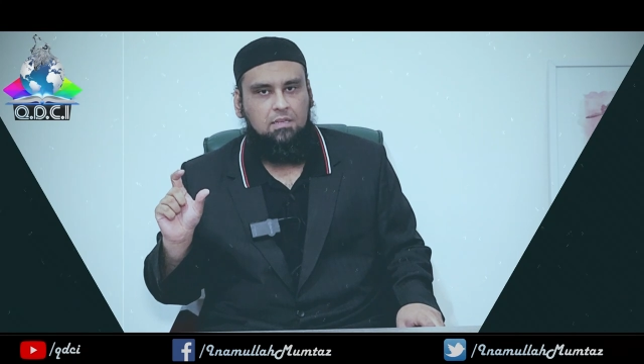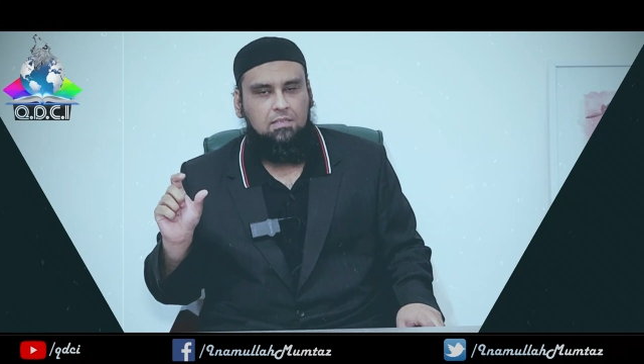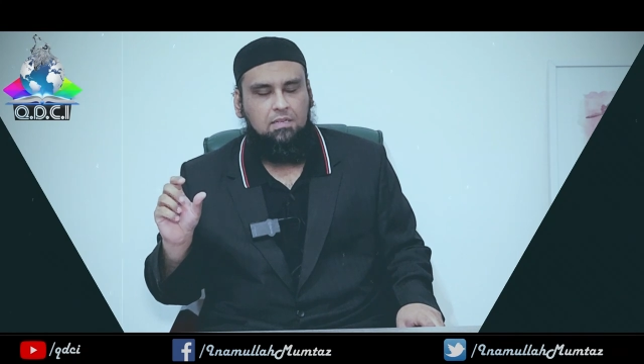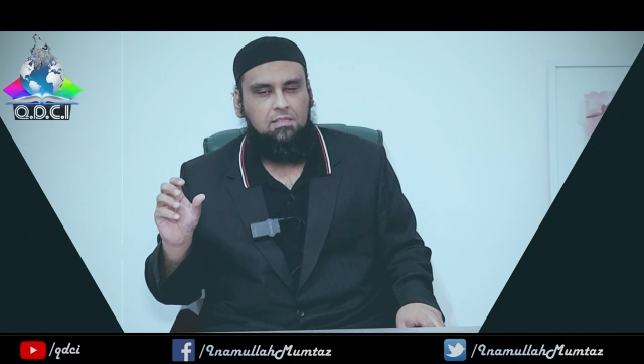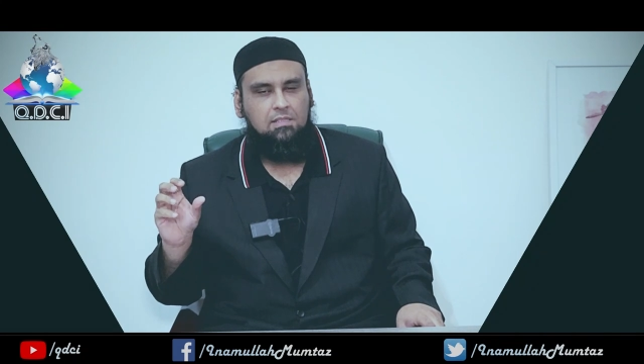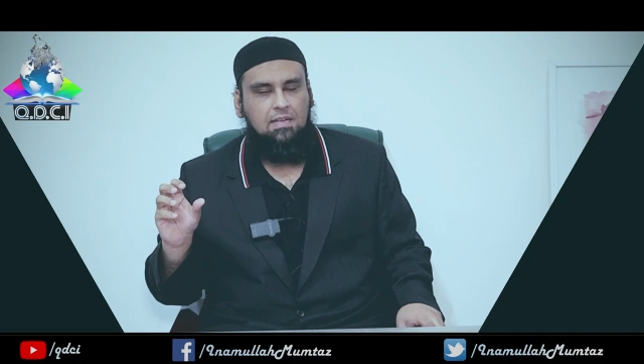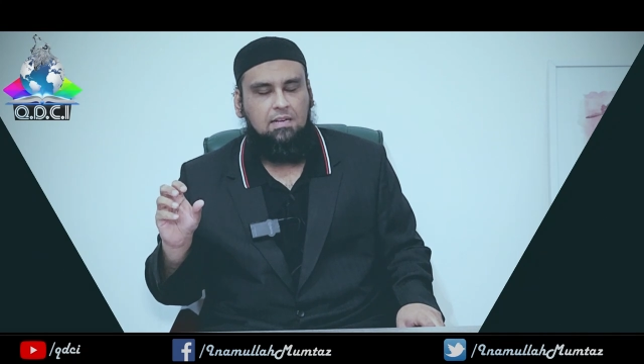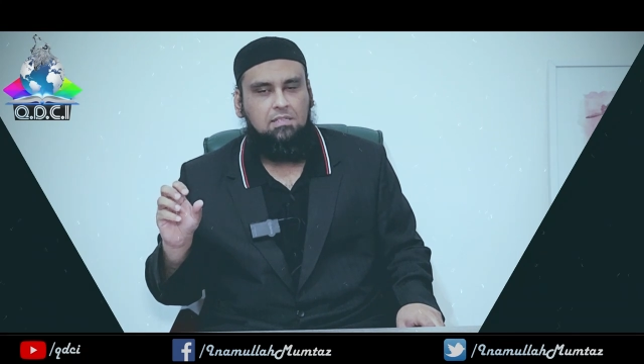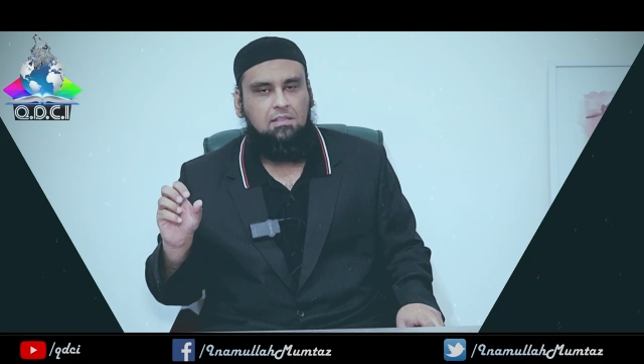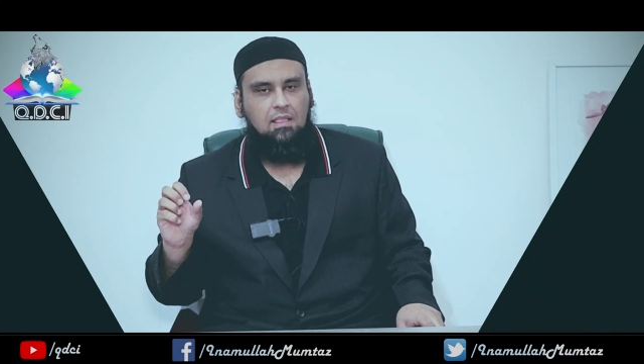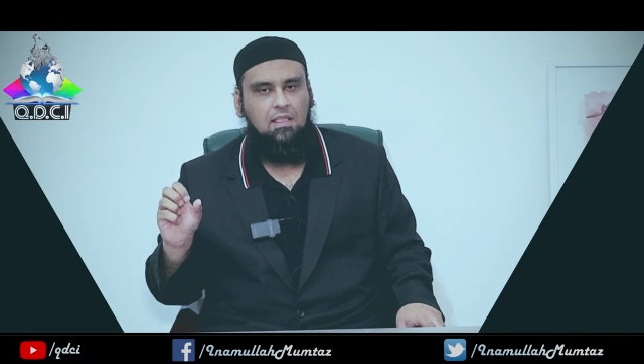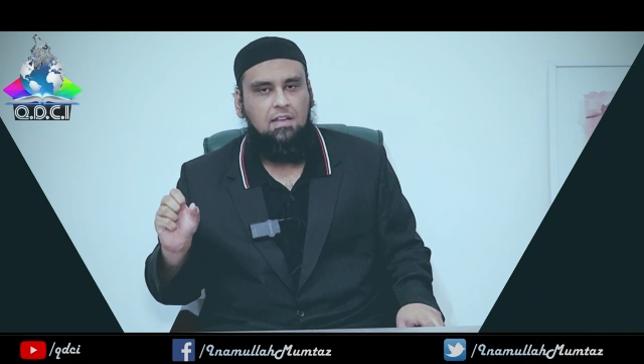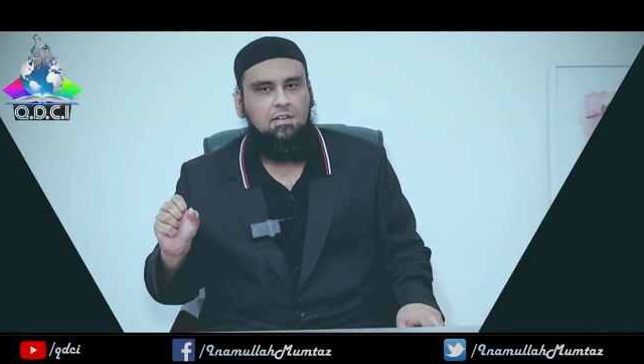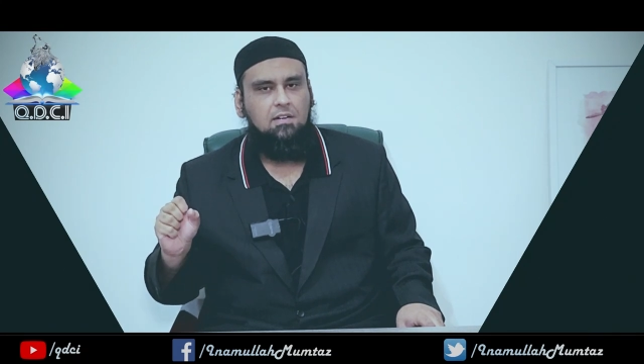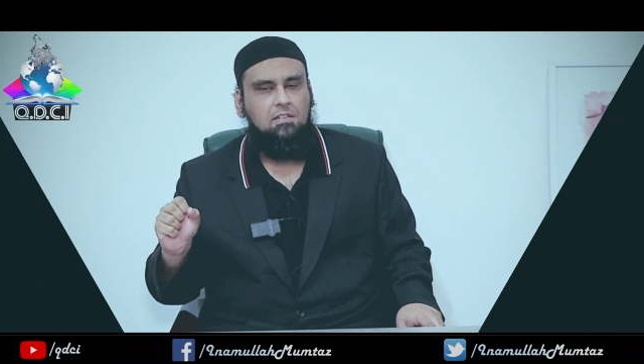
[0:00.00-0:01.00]
just gets
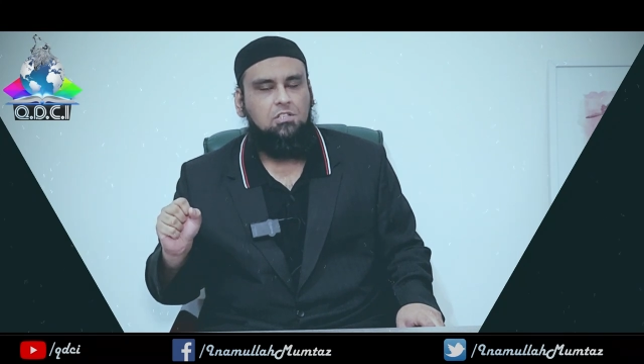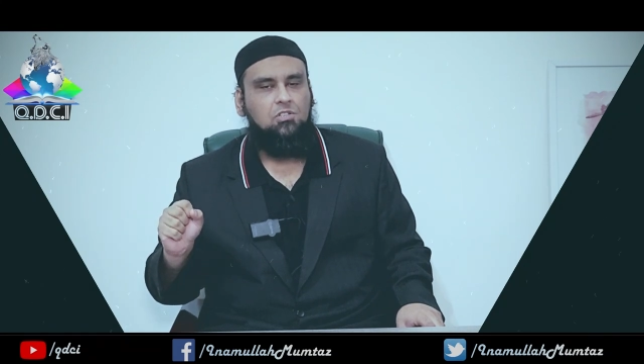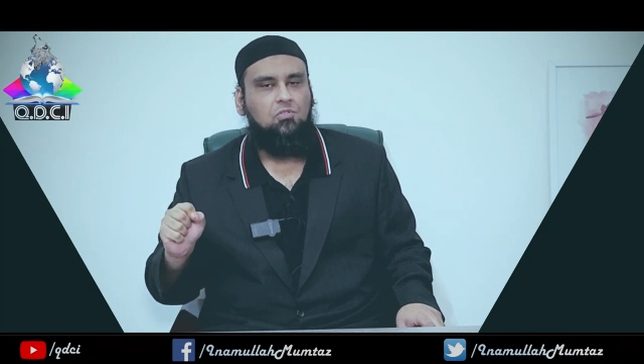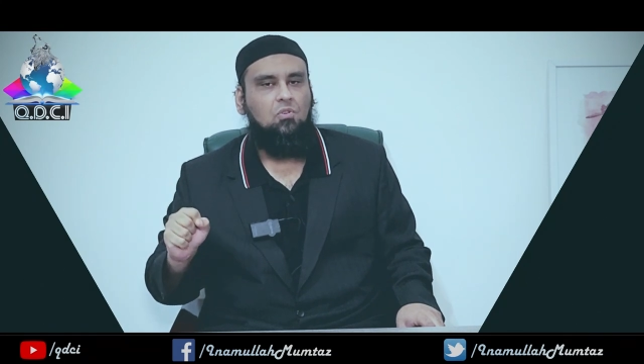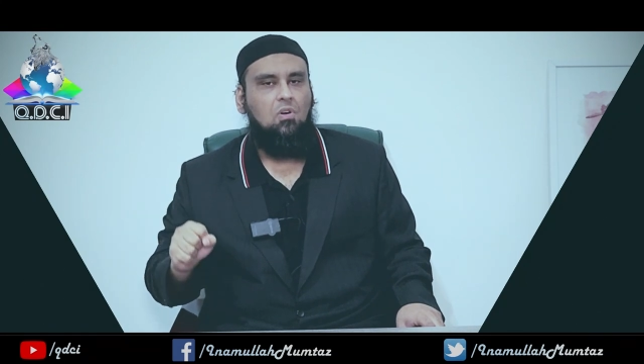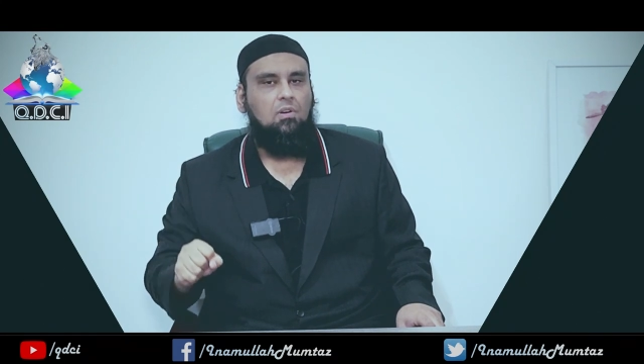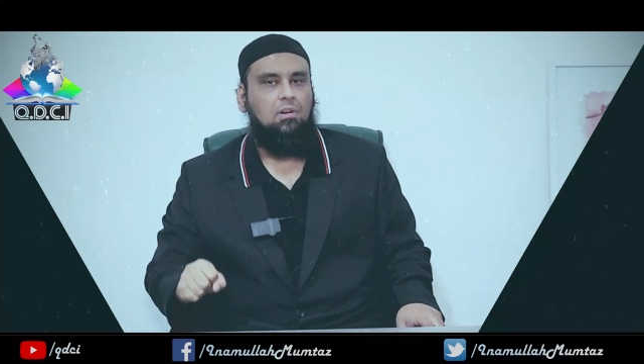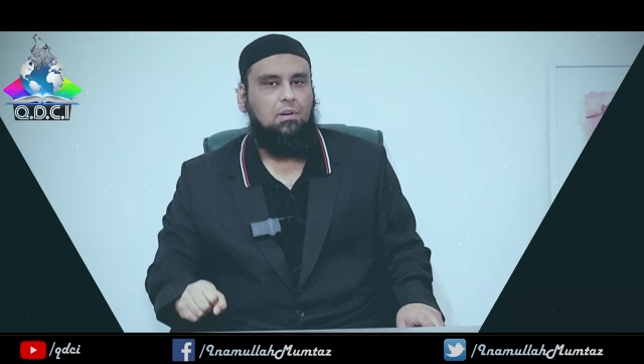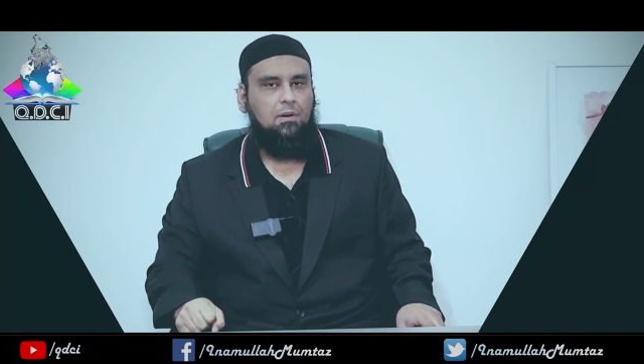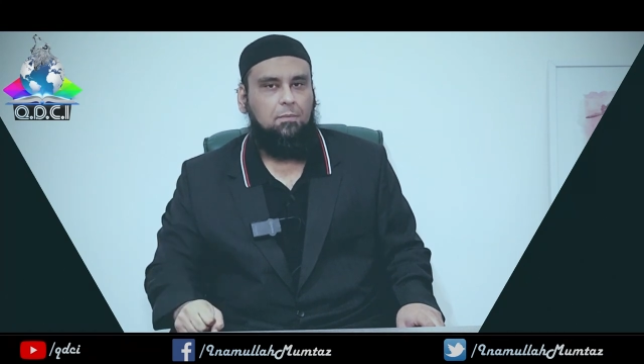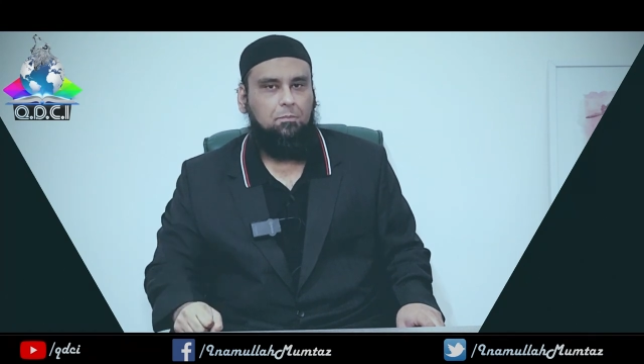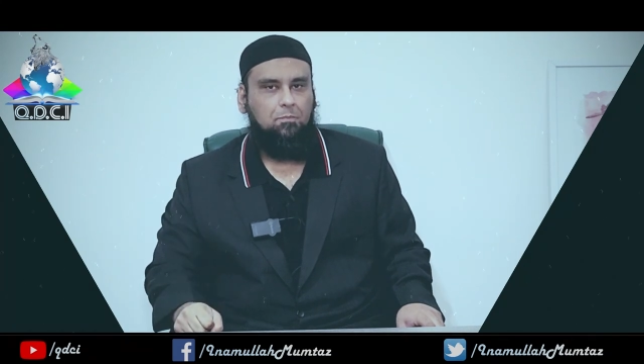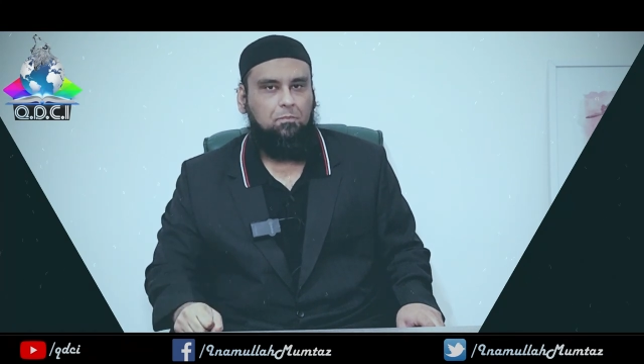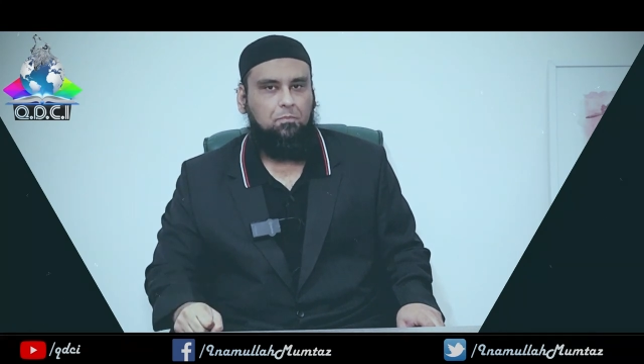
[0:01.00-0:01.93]
little stronger,